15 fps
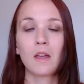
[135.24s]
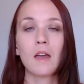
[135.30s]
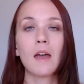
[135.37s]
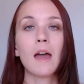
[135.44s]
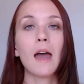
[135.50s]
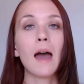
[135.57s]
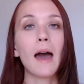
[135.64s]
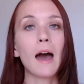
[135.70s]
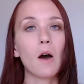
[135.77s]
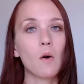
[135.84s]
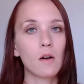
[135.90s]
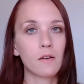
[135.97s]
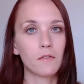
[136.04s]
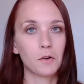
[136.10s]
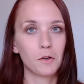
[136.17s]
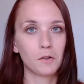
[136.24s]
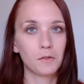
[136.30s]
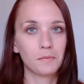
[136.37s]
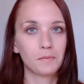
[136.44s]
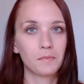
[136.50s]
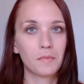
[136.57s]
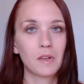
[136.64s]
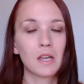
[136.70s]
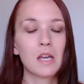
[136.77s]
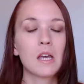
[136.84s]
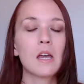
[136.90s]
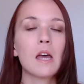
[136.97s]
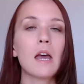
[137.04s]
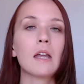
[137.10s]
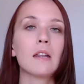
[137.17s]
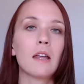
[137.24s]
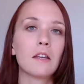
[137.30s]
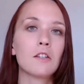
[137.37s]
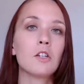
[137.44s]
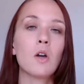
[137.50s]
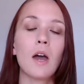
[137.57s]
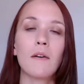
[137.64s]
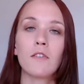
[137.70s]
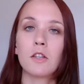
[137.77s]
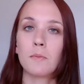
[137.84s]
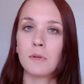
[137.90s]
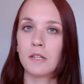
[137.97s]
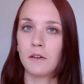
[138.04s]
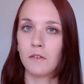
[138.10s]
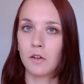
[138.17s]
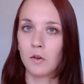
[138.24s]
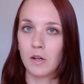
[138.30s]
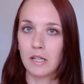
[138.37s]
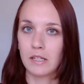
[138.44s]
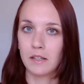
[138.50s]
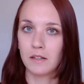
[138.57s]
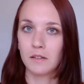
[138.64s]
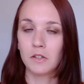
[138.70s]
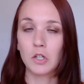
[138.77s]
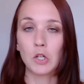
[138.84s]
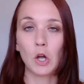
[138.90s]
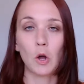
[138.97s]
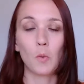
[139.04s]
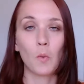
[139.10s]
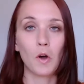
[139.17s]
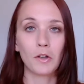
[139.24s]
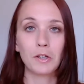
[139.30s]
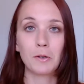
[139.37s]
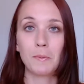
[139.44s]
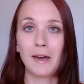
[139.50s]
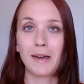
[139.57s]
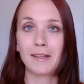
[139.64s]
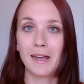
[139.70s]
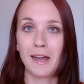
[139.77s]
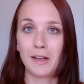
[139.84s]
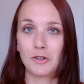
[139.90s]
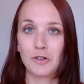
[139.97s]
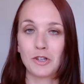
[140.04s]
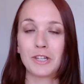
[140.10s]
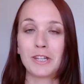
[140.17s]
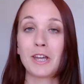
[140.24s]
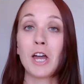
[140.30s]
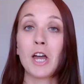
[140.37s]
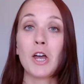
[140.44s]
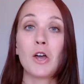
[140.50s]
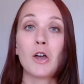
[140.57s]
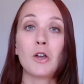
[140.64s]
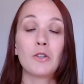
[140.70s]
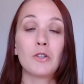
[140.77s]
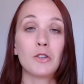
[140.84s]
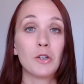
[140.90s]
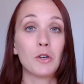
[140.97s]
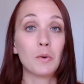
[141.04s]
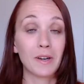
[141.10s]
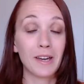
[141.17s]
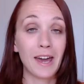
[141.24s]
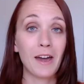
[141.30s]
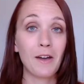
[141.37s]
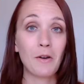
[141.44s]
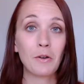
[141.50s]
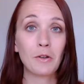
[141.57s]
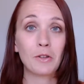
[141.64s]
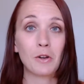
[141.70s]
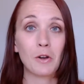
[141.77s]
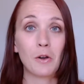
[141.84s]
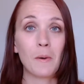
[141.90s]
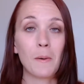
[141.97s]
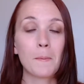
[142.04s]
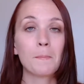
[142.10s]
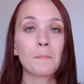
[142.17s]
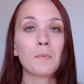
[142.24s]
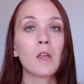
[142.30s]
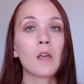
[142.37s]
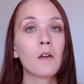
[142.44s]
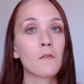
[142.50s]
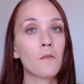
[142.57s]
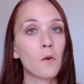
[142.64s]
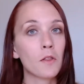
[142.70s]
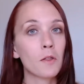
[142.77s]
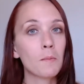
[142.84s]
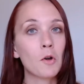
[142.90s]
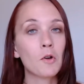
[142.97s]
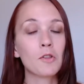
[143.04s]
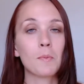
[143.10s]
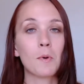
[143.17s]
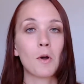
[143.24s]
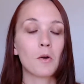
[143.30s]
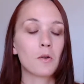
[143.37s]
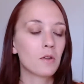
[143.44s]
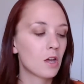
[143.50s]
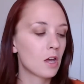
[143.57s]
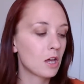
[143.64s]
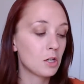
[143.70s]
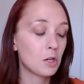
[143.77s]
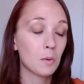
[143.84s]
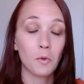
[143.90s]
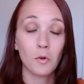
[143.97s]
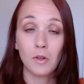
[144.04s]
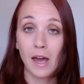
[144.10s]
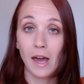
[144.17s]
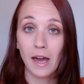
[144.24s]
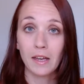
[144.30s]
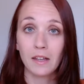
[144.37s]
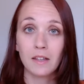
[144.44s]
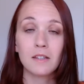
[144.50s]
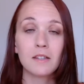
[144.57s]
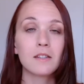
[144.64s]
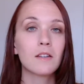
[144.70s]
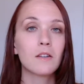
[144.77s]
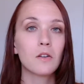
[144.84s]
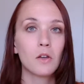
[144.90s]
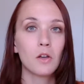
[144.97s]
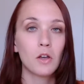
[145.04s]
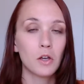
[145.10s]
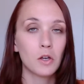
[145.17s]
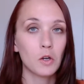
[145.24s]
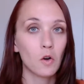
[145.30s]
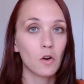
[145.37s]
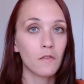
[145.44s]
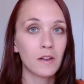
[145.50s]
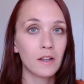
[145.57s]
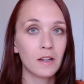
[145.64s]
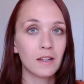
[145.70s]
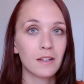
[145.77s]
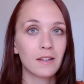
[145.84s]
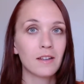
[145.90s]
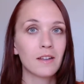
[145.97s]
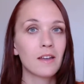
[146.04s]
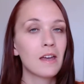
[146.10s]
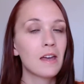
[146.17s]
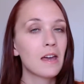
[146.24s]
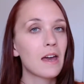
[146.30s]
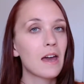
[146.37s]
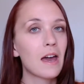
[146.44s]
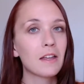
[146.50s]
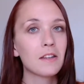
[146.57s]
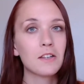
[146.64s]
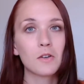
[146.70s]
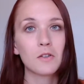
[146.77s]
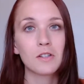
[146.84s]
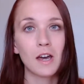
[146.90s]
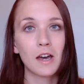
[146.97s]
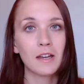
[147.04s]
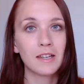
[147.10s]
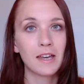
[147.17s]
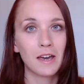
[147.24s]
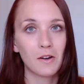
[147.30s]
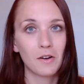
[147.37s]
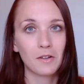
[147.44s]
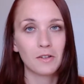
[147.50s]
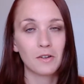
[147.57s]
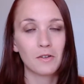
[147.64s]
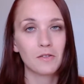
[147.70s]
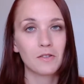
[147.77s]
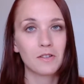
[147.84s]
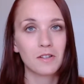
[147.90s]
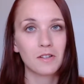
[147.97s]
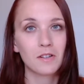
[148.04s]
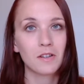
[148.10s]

However, unless you have a specific reason to not want to pay attention to a character, for the most part, your protagonist, your villain, and your side characters